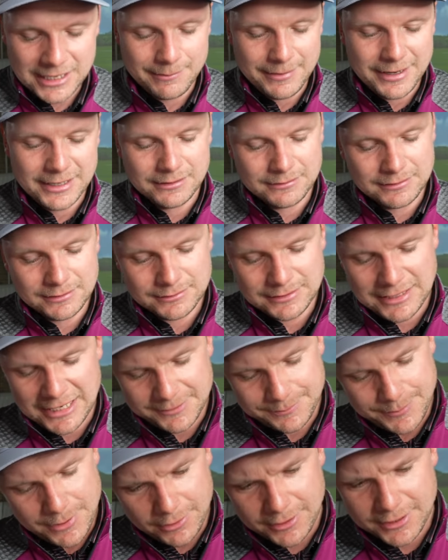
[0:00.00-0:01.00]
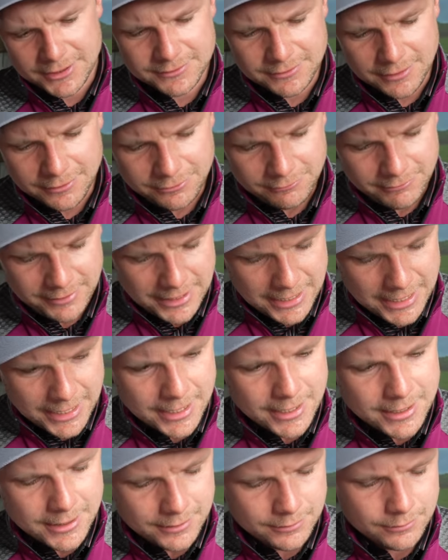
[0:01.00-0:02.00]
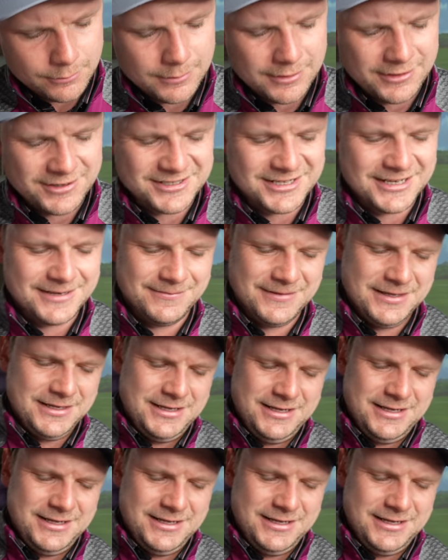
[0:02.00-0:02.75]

I mean, let's be honest, the 3-iron, where is it?